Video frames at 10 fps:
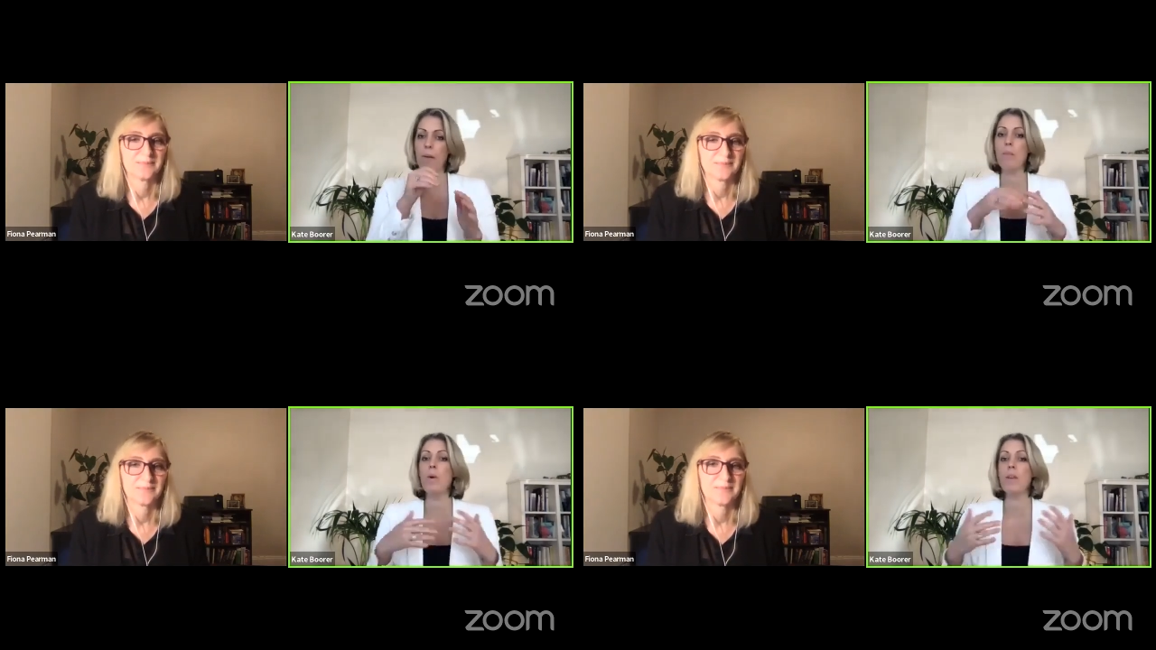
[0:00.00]
Speaker 1: the
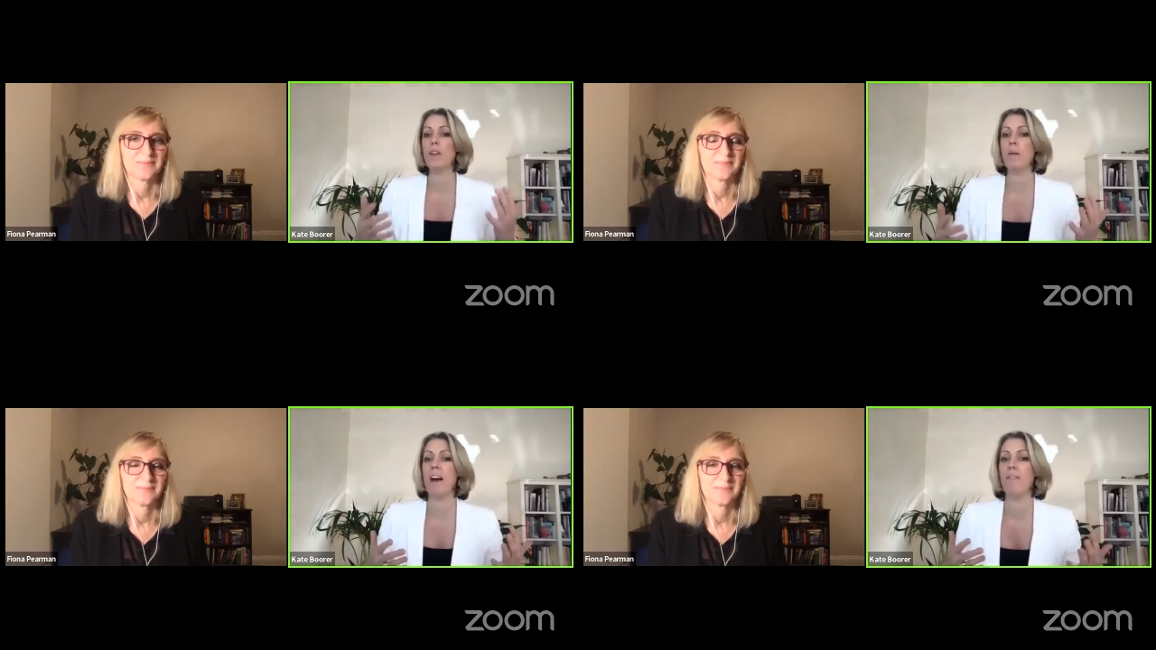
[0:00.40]
more that
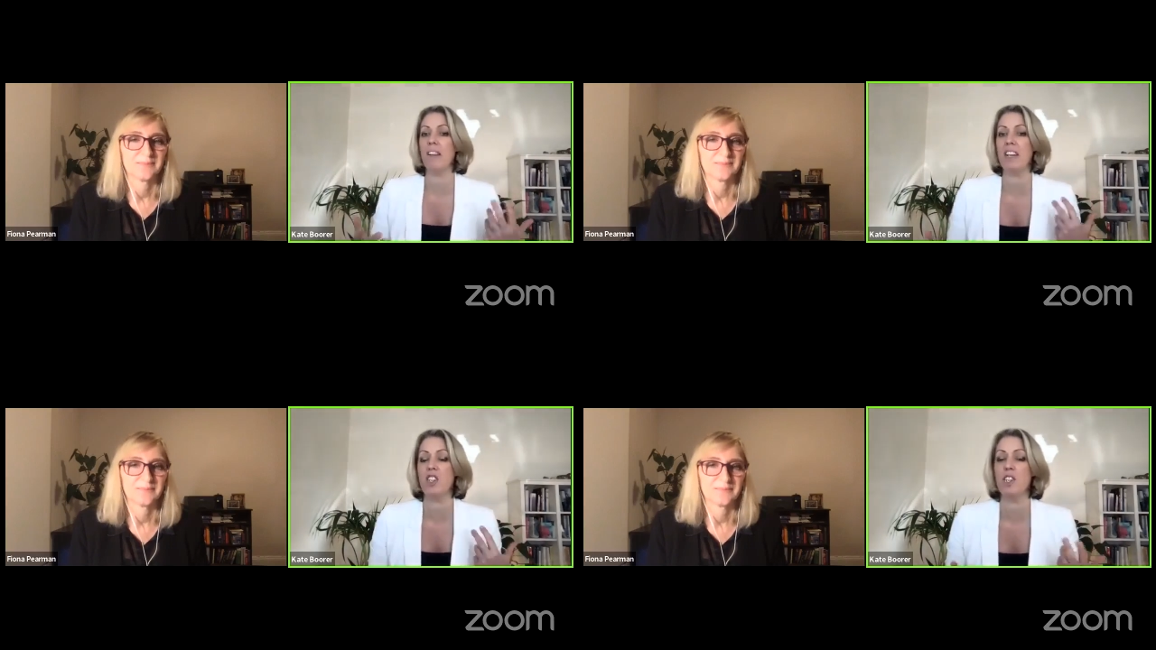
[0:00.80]
you have a
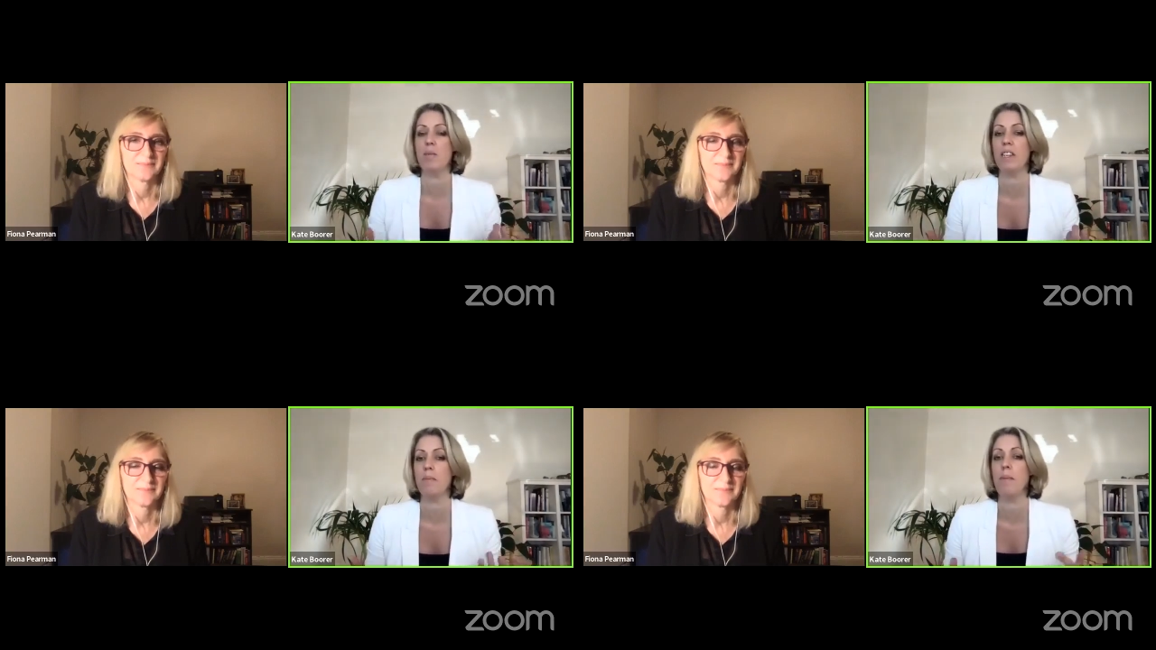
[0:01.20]
relationship
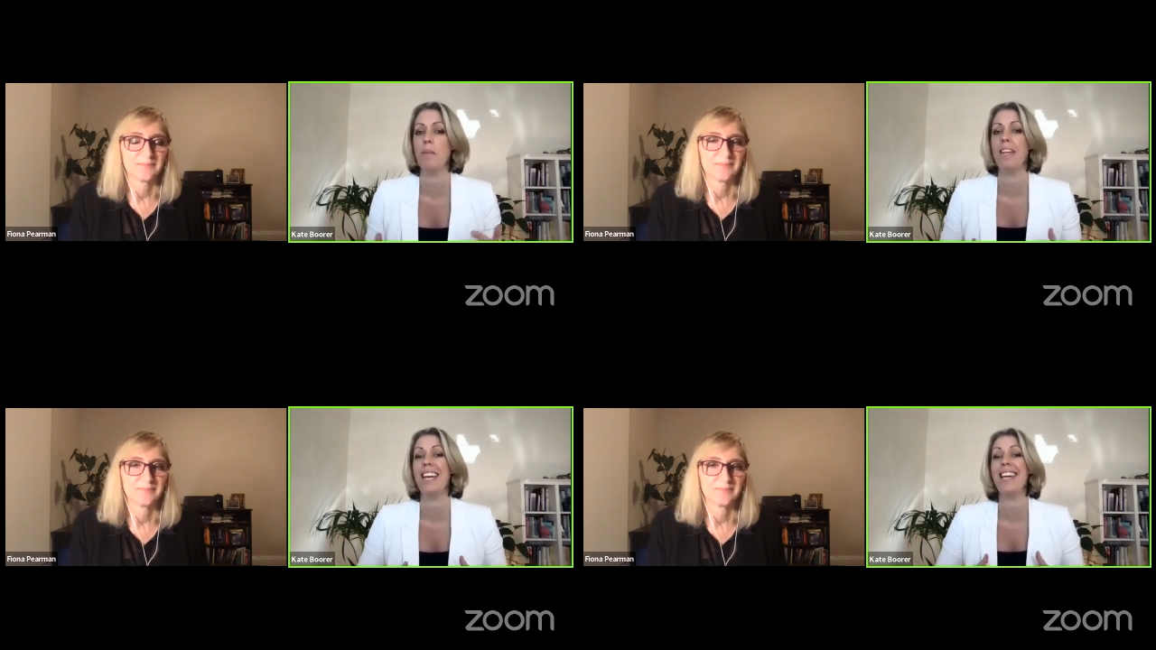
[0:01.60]
with these
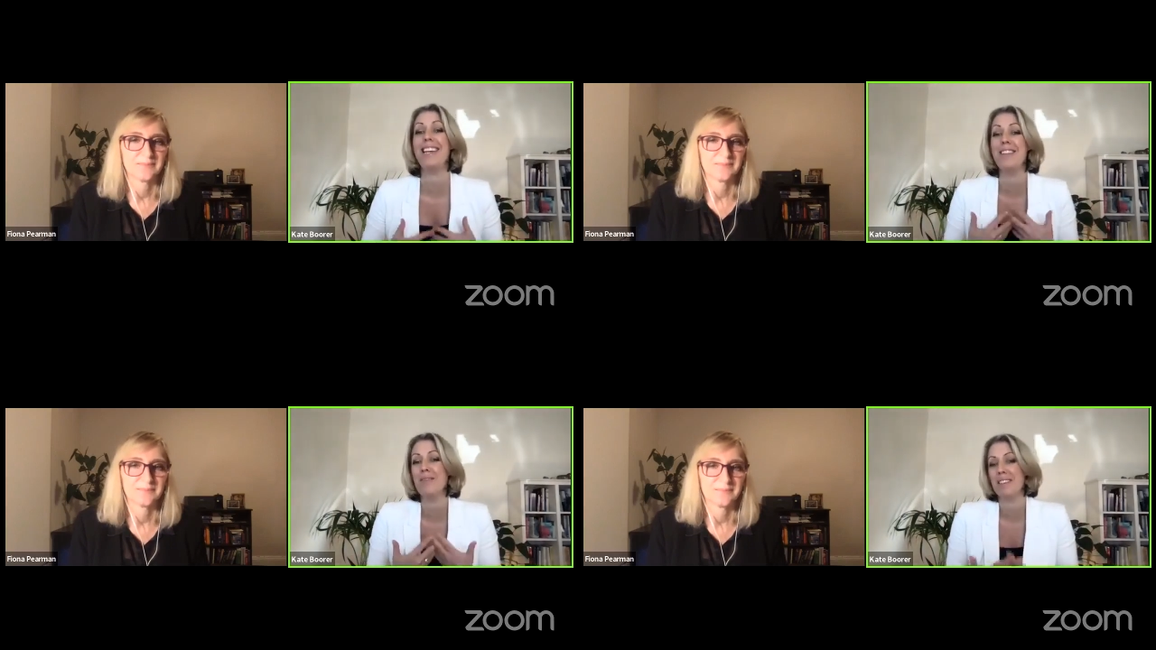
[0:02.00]
people, the
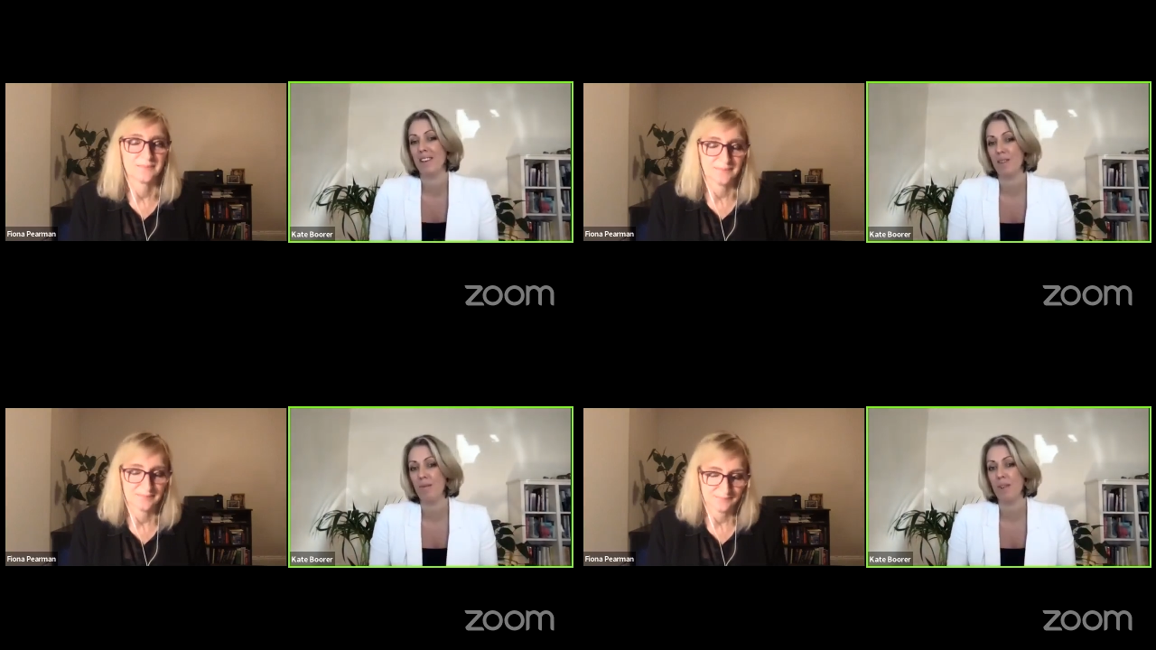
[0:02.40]
easier it's
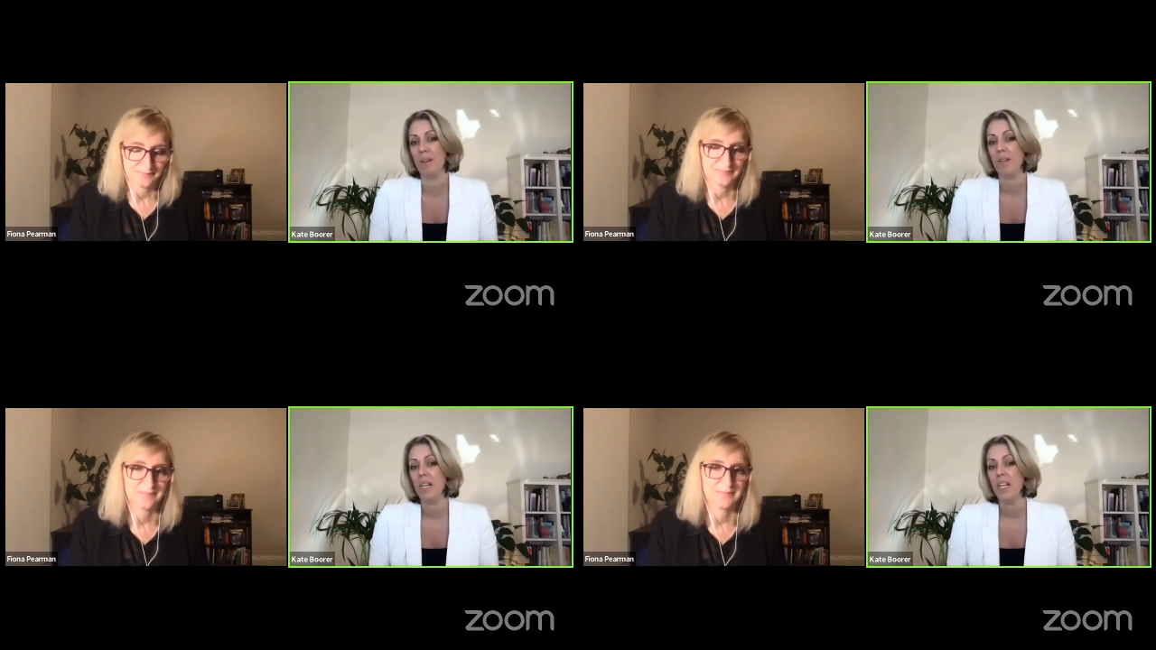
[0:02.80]
going to
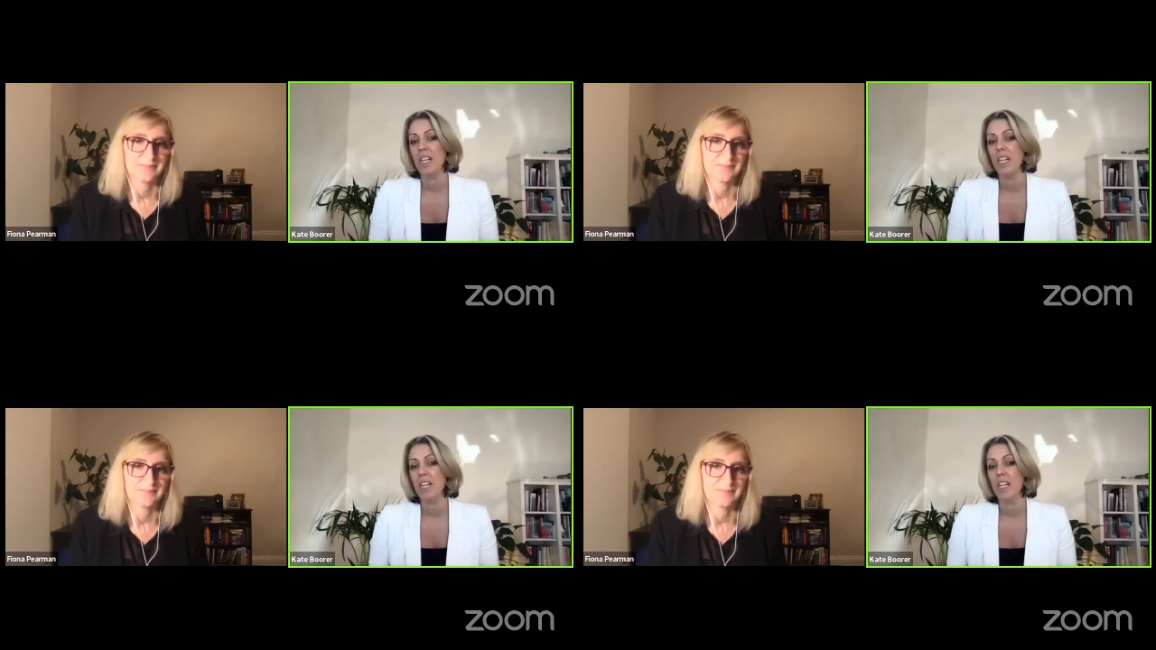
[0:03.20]
feel